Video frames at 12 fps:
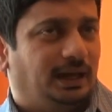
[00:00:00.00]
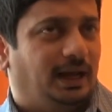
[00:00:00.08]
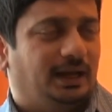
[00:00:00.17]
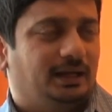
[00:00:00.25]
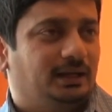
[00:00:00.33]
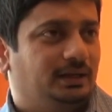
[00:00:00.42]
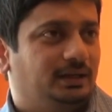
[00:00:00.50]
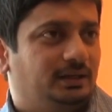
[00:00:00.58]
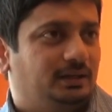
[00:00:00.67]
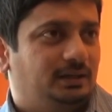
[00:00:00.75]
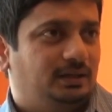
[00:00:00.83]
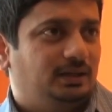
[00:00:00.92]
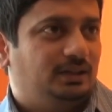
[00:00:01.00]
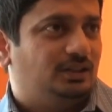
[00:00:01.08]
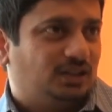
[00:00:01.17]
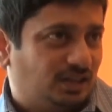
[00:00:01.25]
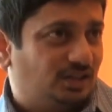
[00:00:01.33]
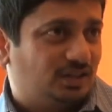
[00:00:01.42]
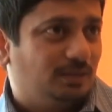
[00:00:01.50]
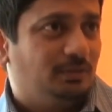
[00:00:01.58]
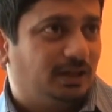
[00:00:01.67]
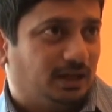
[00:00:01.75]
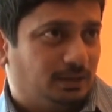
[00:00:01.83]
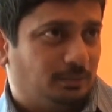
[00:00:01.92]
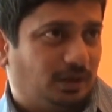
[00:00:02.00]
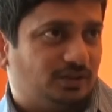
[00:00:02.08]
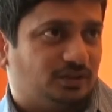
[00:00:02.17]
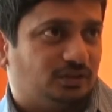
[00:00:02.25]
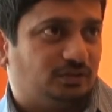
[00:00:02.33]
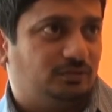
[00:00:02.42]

and it's extremely unpleasant